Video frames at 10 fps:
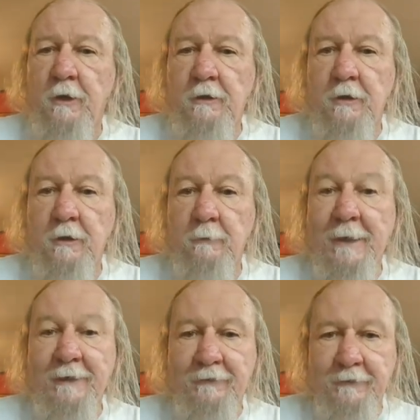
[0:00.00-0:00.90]
a
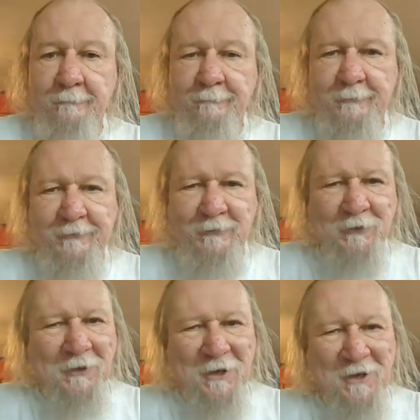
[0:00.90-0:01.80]
claret
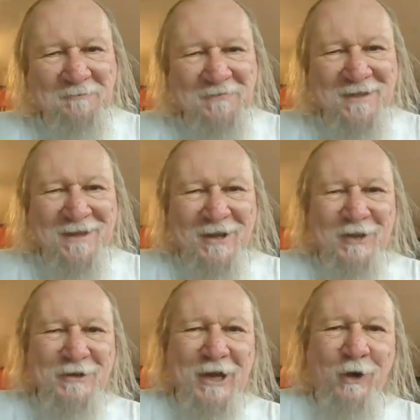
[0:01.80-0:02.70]
today.
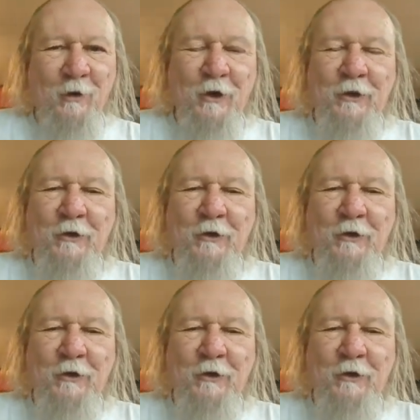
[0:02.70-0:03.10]
Now,